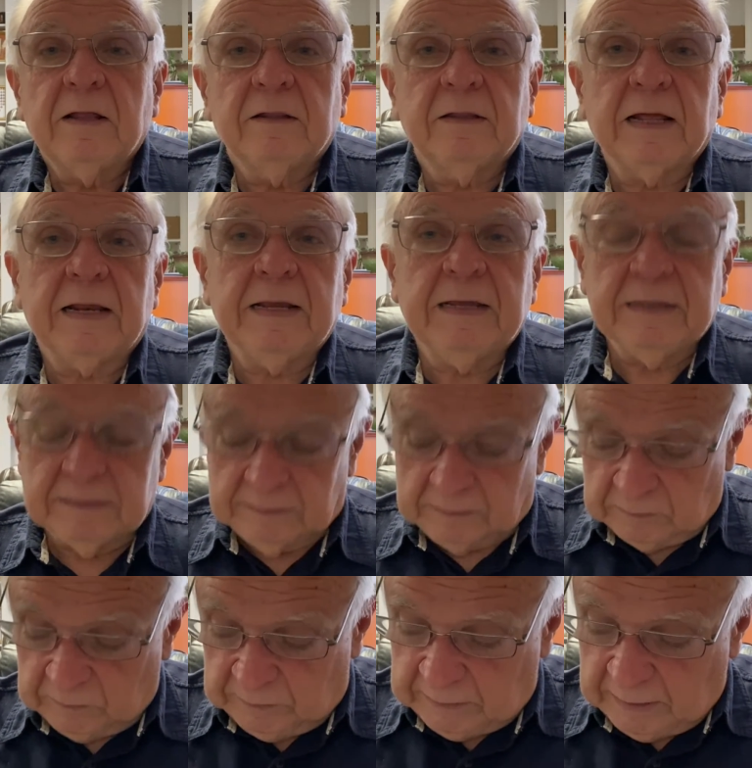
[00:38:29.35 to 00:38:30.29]
that he is
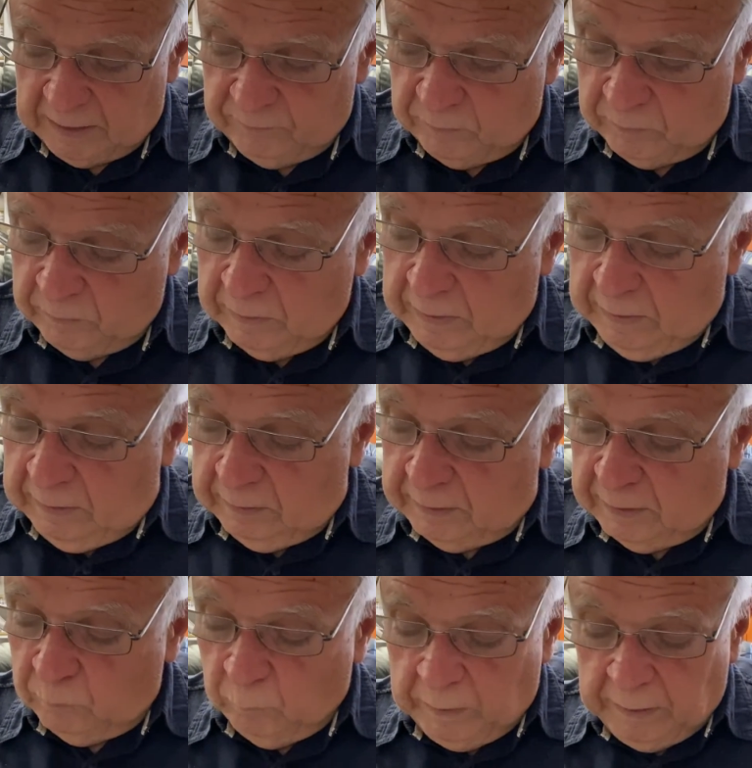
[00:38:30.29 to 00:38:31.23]
our Savior,
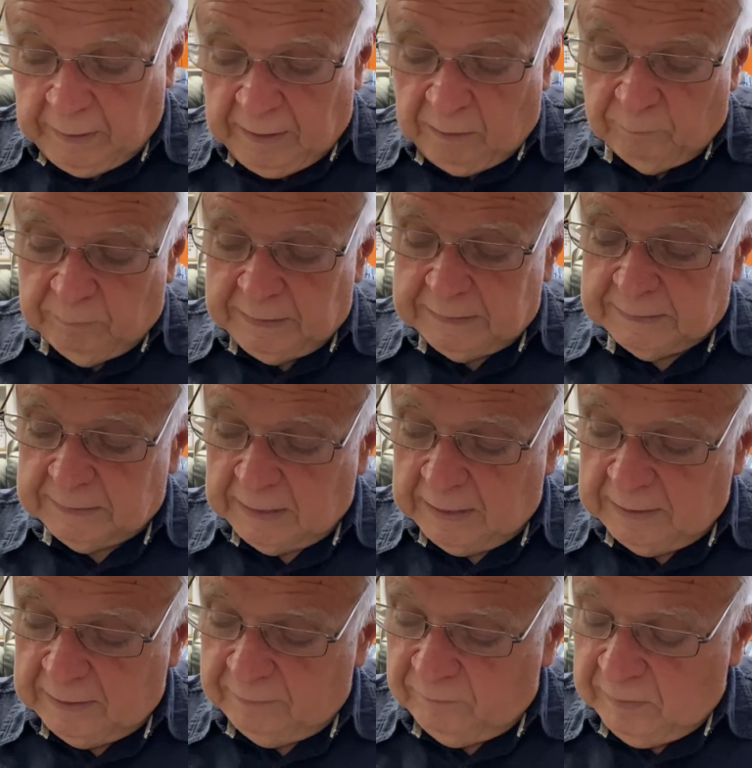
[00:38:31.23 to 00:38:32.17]
then we can be
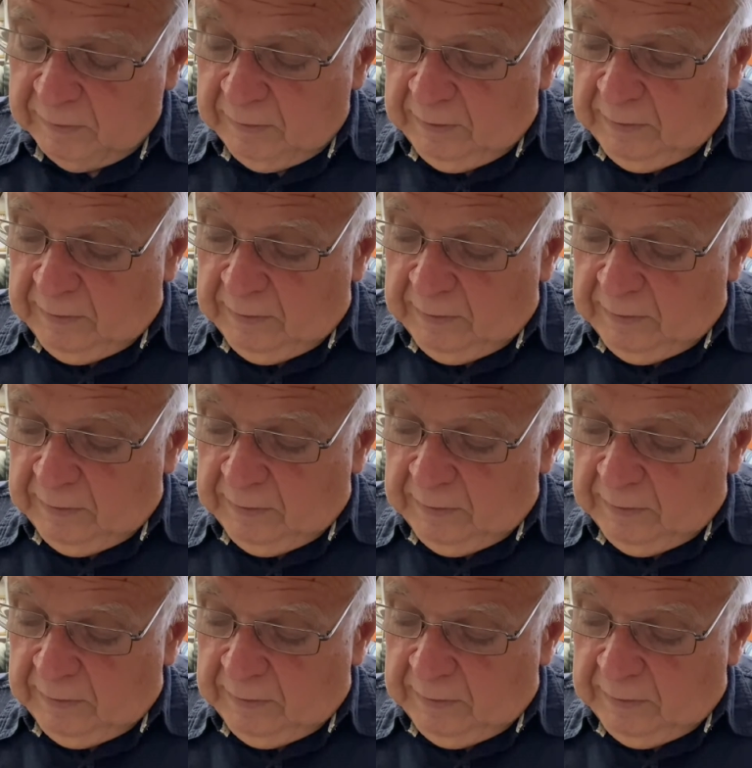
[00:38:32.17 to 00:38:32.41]
saved.